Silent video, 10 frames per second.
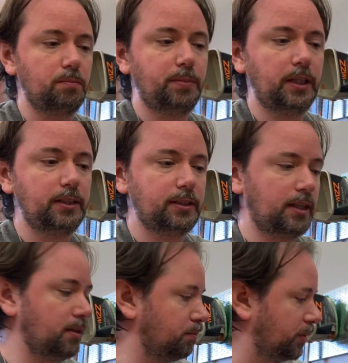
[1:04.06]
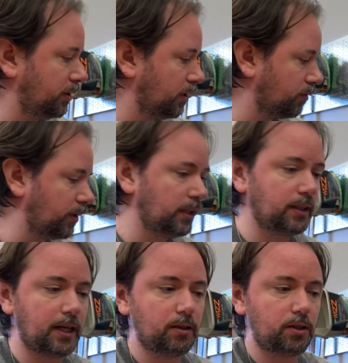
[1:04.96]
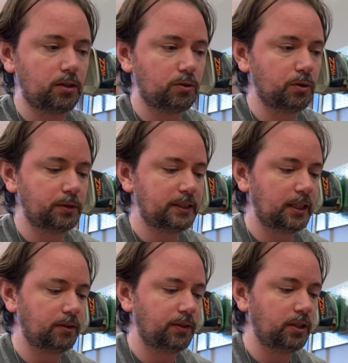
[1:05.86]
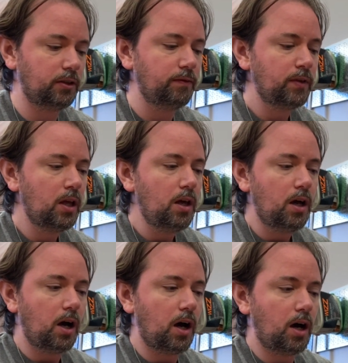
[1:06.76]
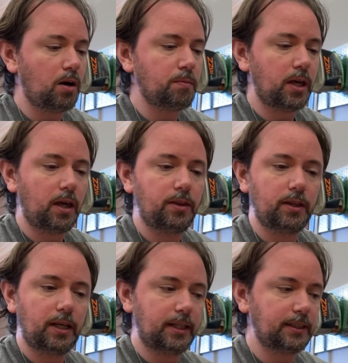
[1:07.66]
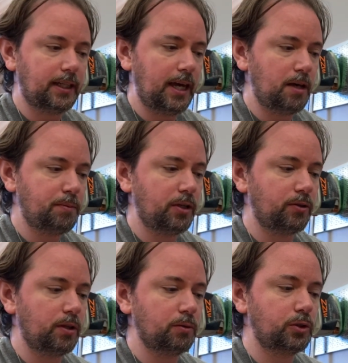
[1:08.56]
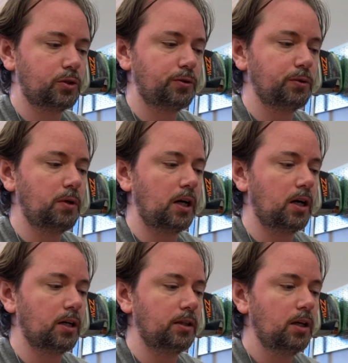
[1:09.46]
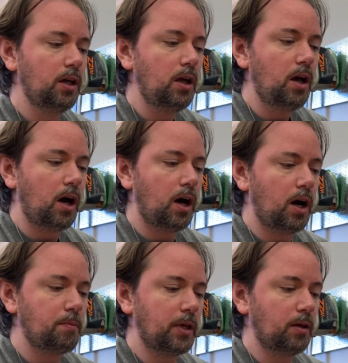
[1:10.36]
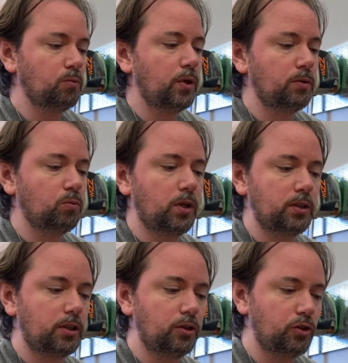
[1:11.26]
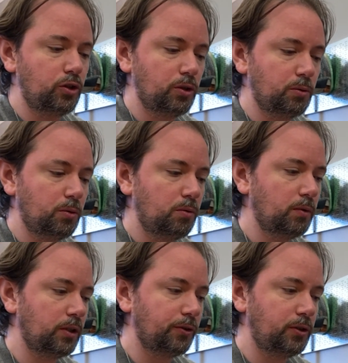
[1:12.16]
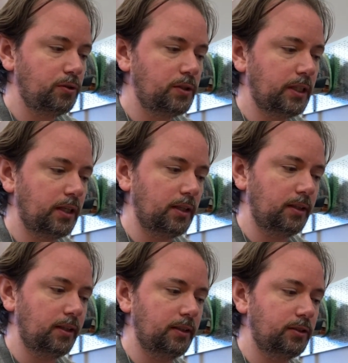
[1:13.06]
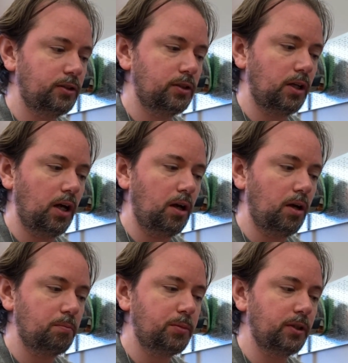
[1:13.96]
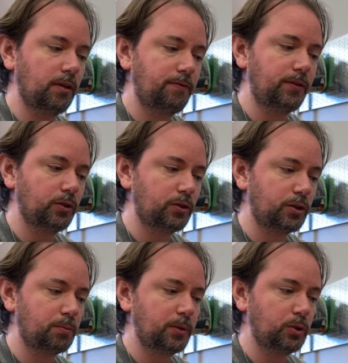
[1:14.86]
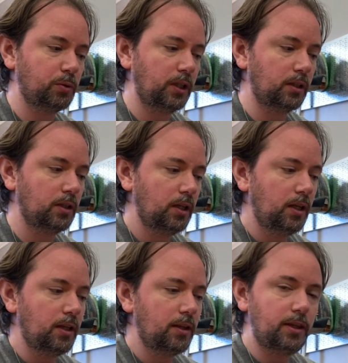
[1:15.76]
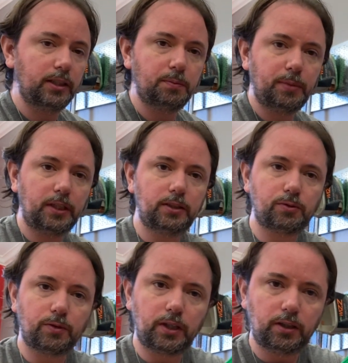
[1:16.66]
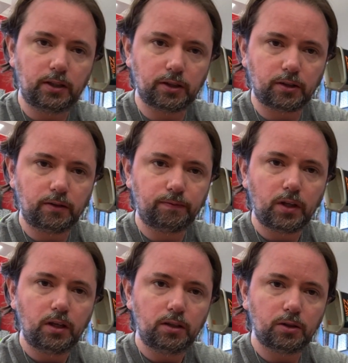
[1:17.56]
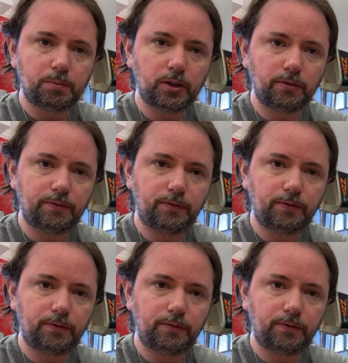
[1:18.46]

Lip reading: piece that I'm printing right now that'll go inside of here. And then it has a cap here that will screw on. And what one can do when they're using it is put a filter between this piece right here. They'll put